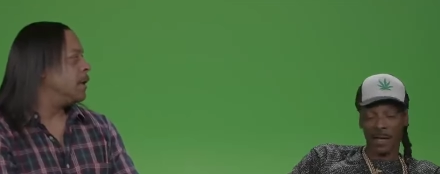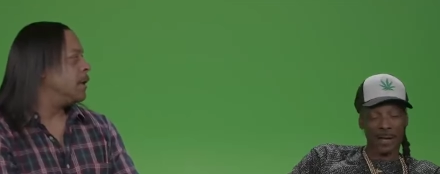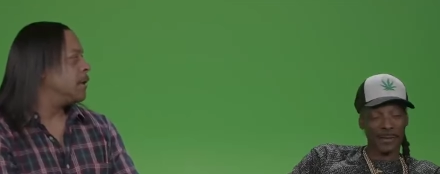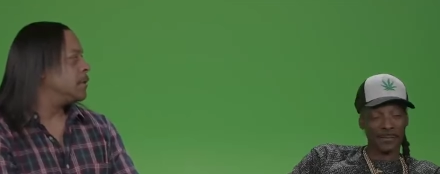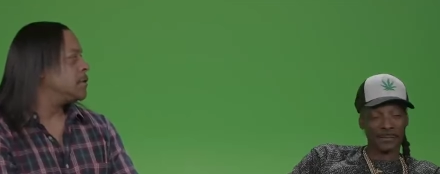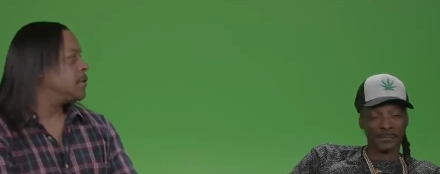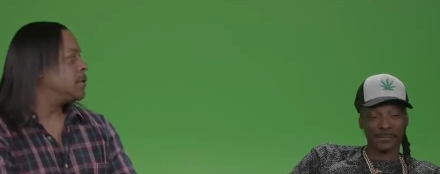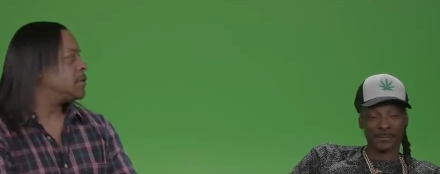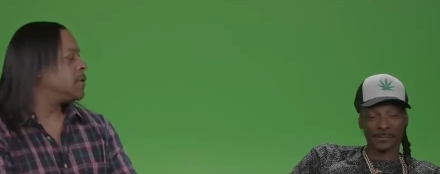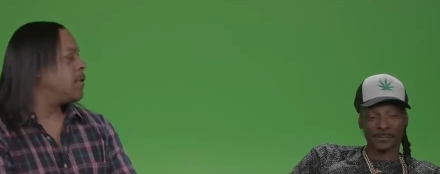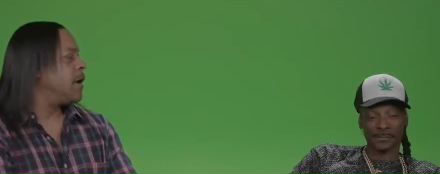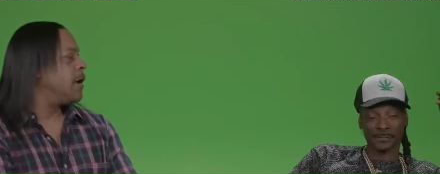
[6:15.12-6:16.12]
Speaker 1: Yeah.
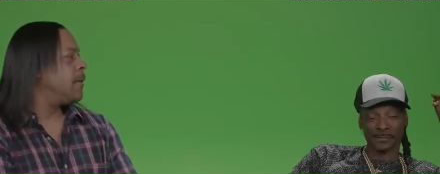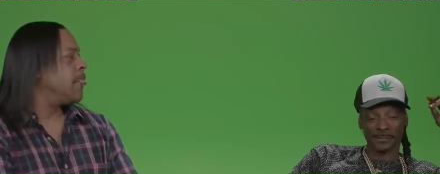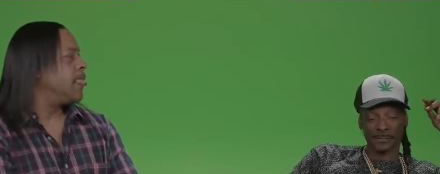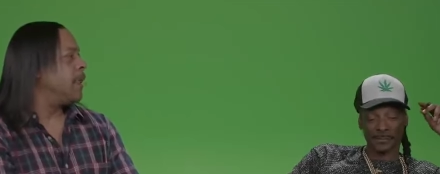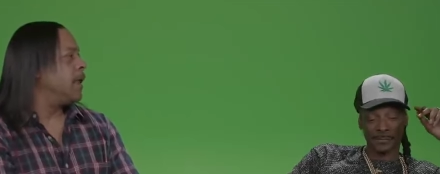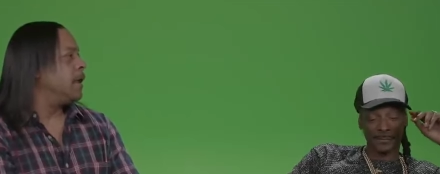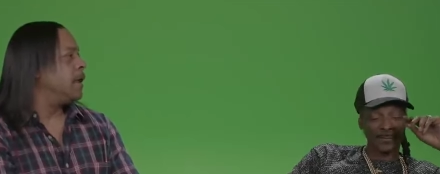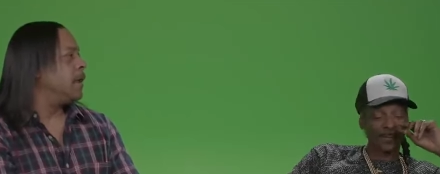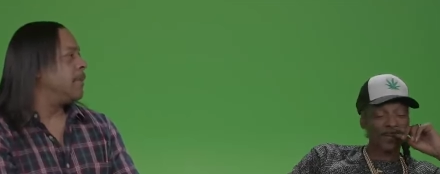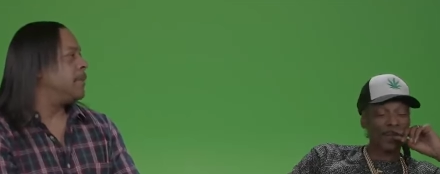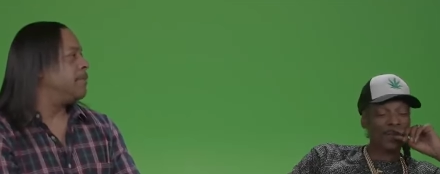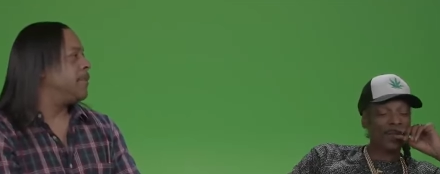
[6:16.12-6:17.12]
To a square.
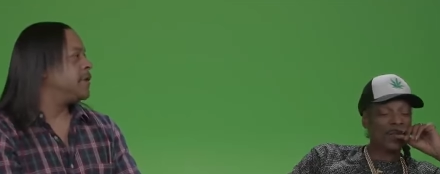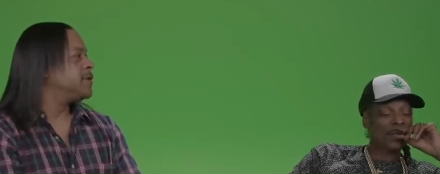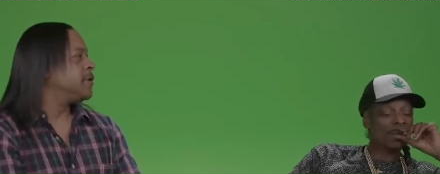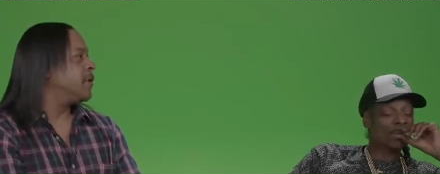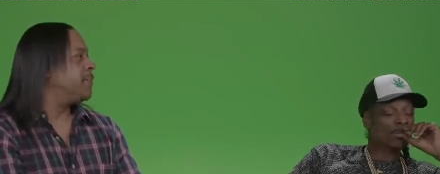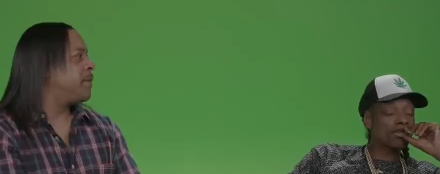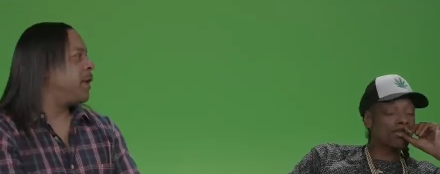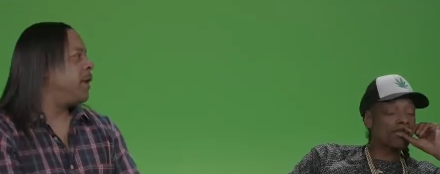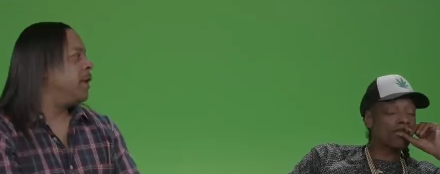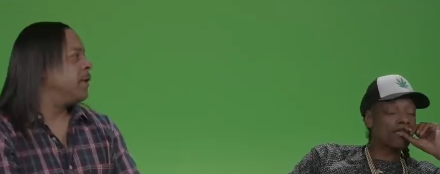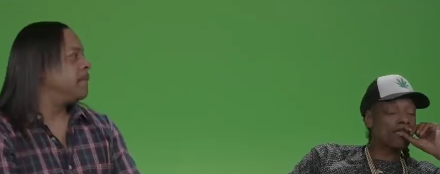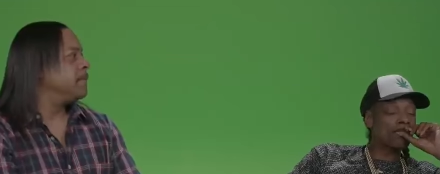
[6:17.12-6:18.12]
But to a
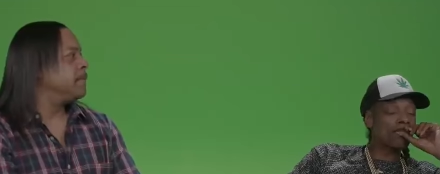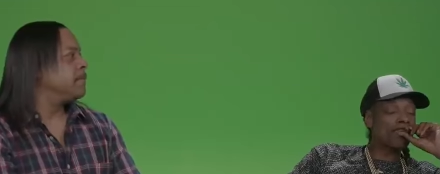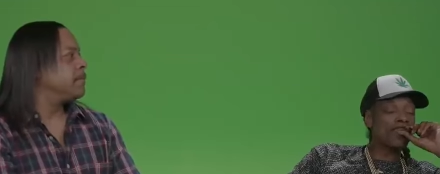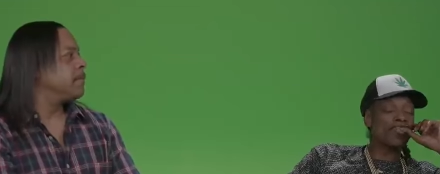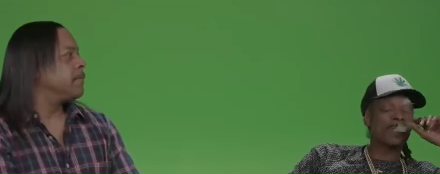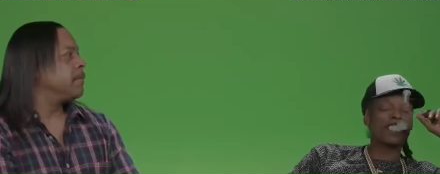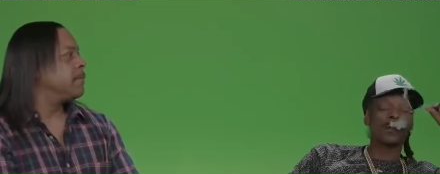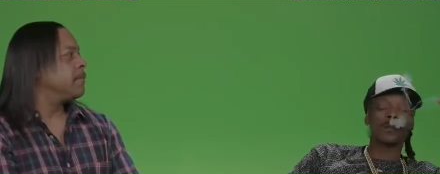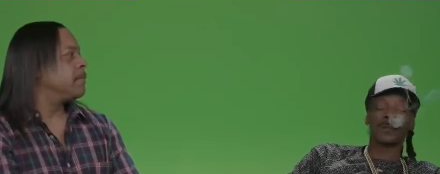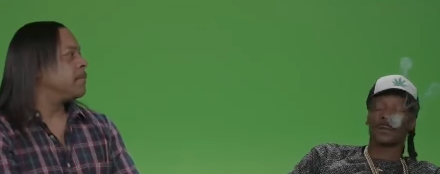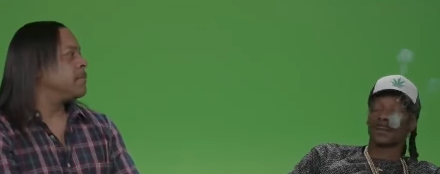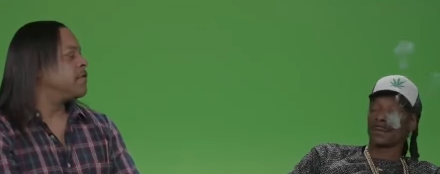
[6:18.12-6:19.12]
P,
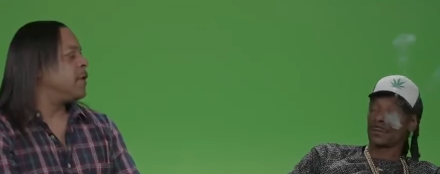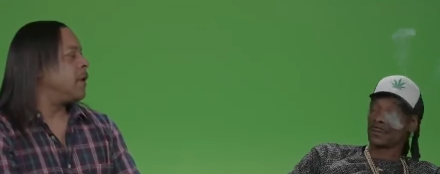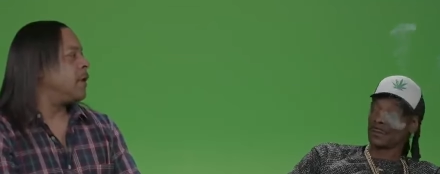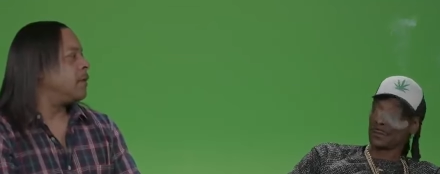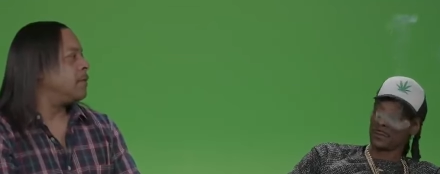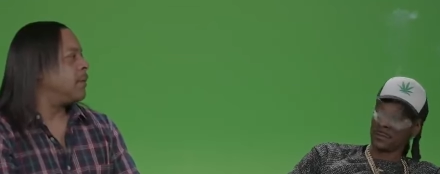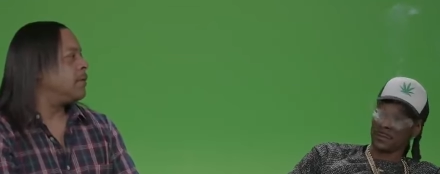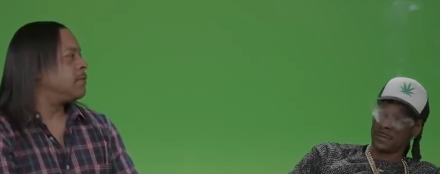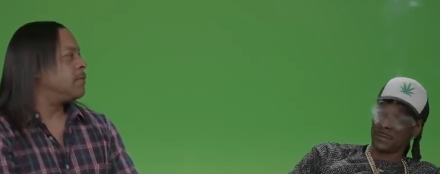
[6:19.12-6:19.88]
shit,